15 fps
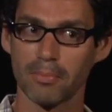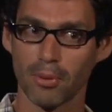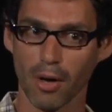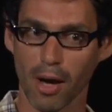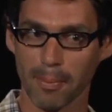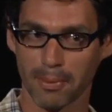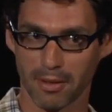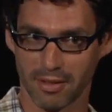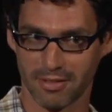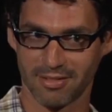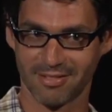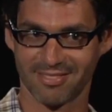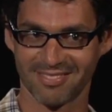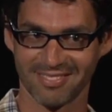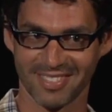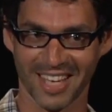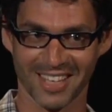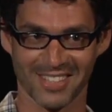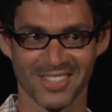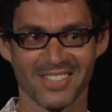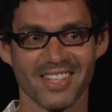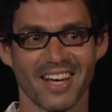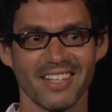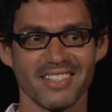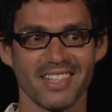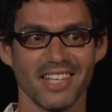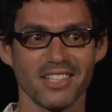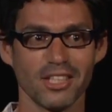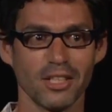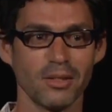proper exercise
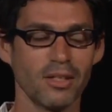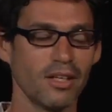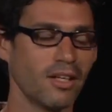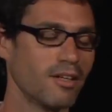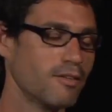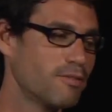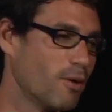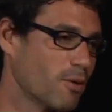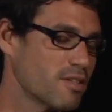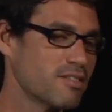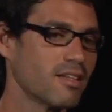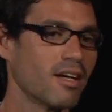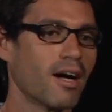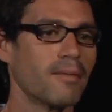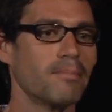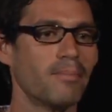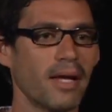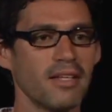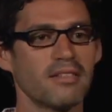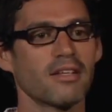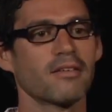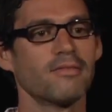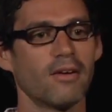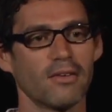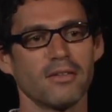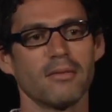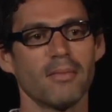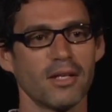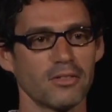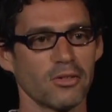they do, focusing on basic
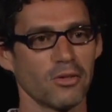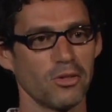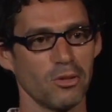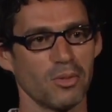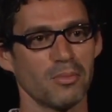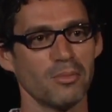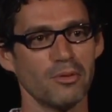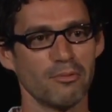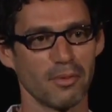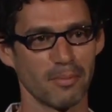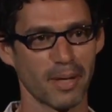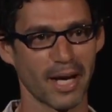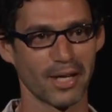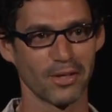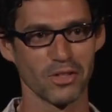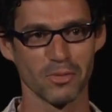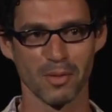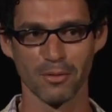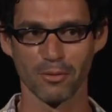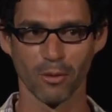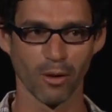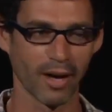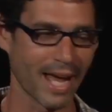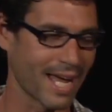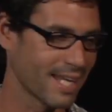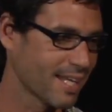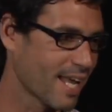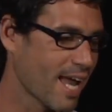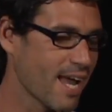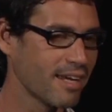fundamental human movement patterns before
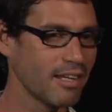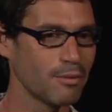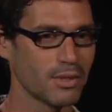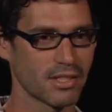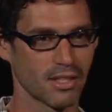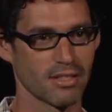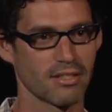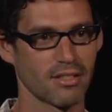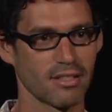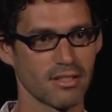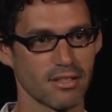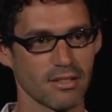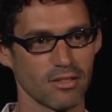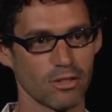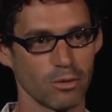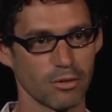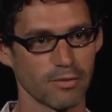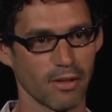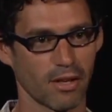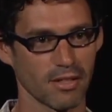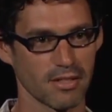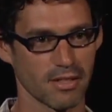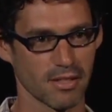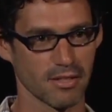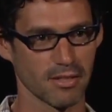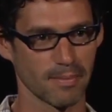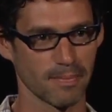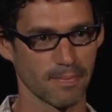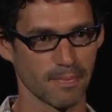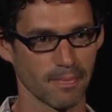adding any resistance to a flawed
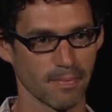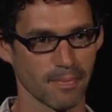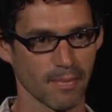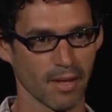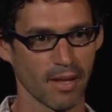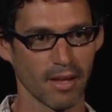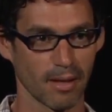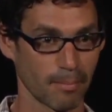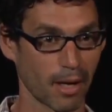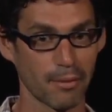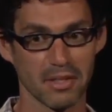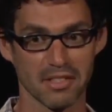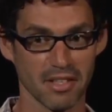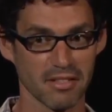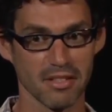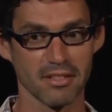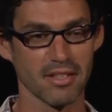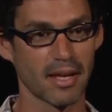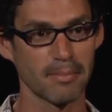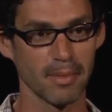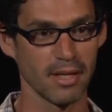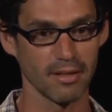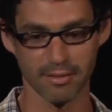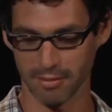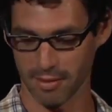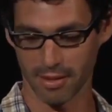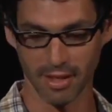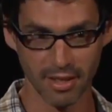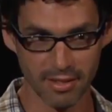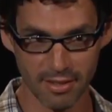system. And by resistance, I mean
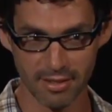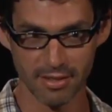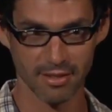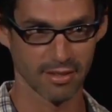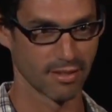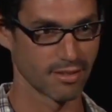this,